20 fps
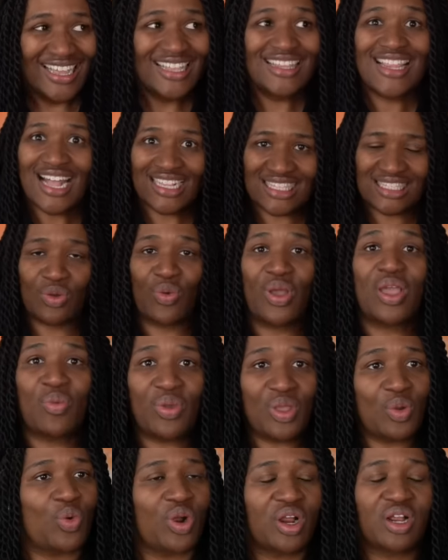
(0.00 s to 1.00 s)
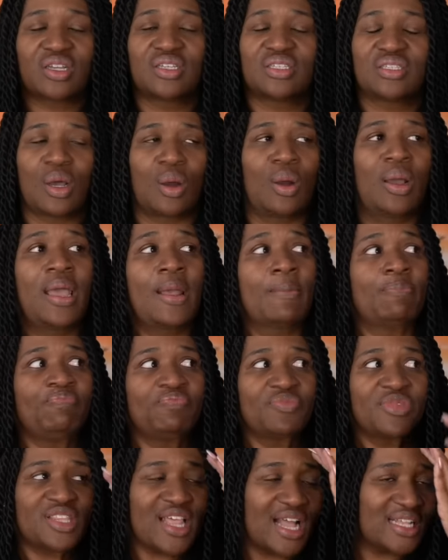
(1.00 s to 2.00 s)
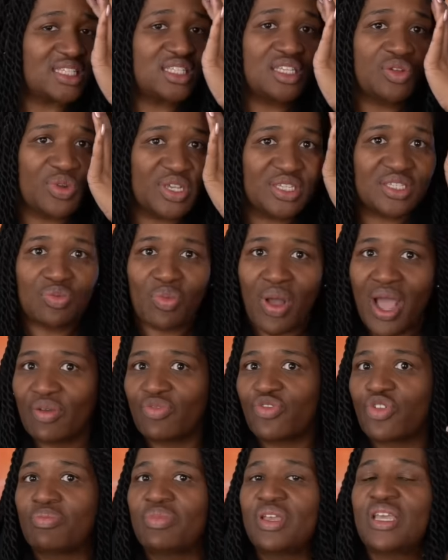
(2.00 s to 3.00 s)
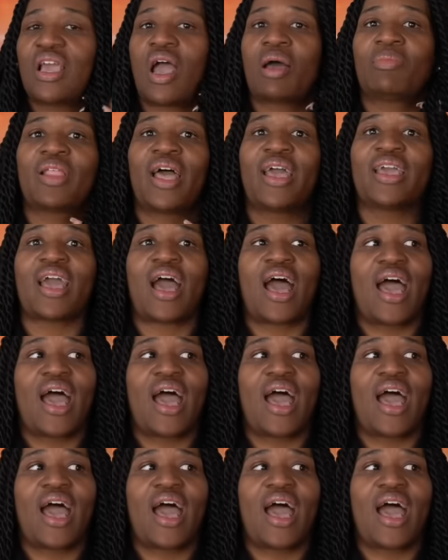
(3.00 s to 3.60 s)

That's the way we work. So that's the reason why for me, I'm like,